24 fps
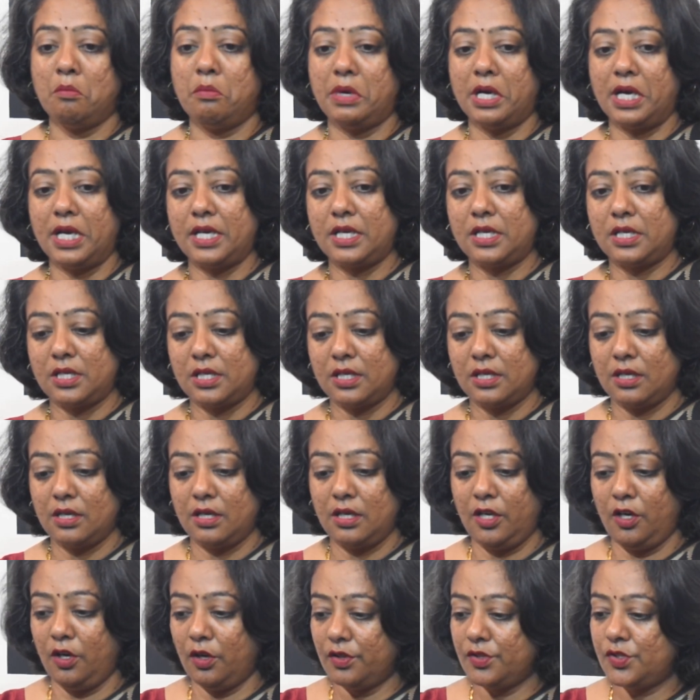But
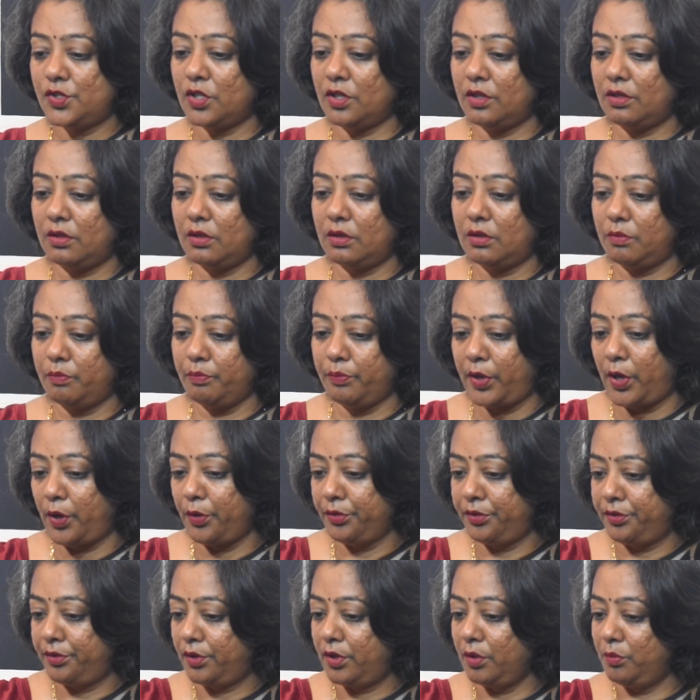so
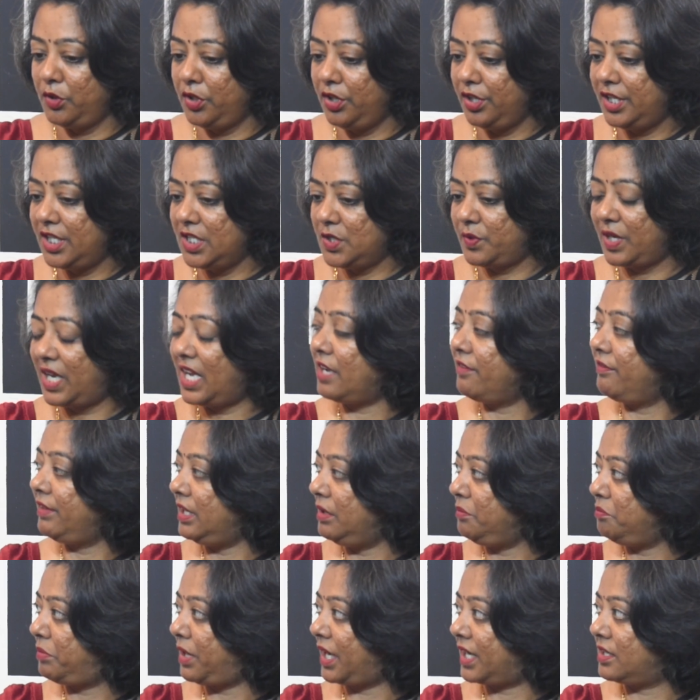both communities were
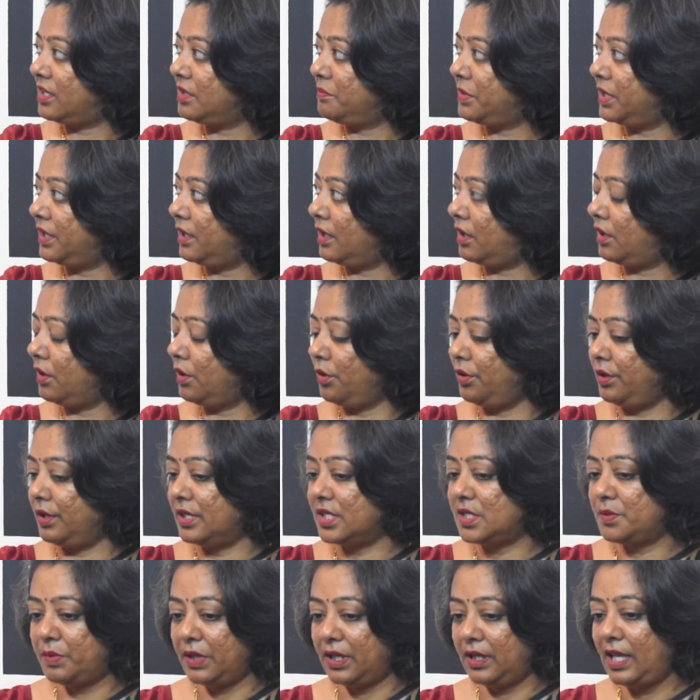heavily impacted by the
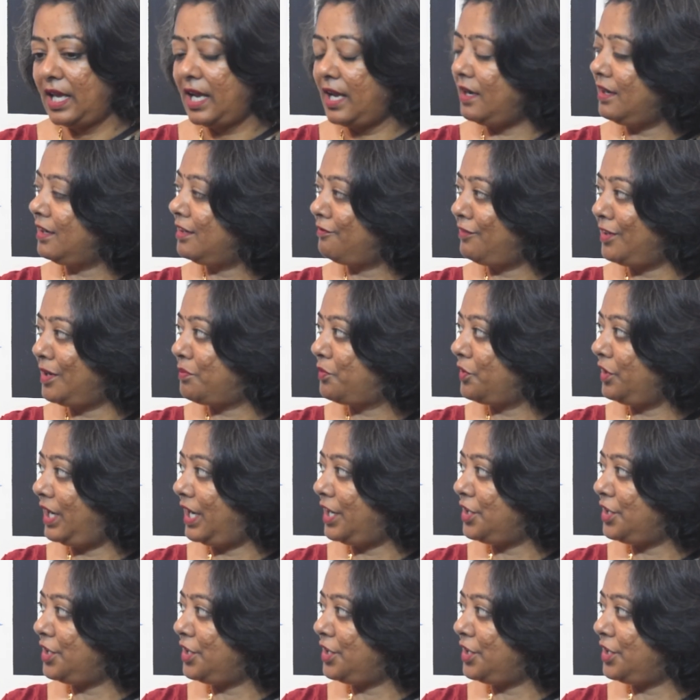colonials, but they had developed